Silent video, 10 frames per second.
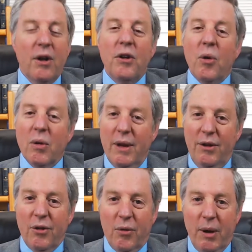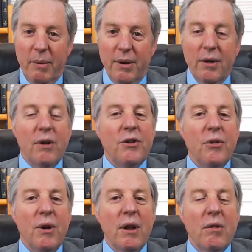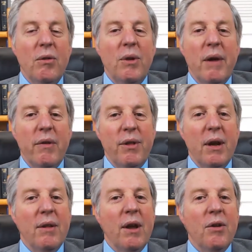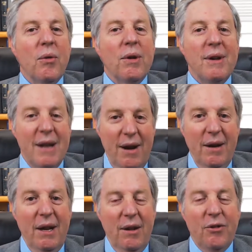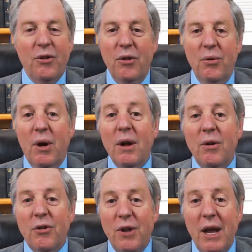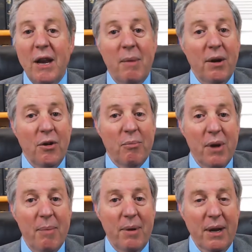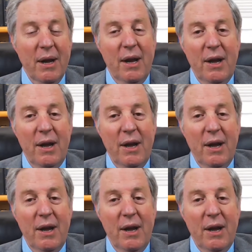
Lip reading: Your lease agreement should include everything that your tenant needs to understand about your property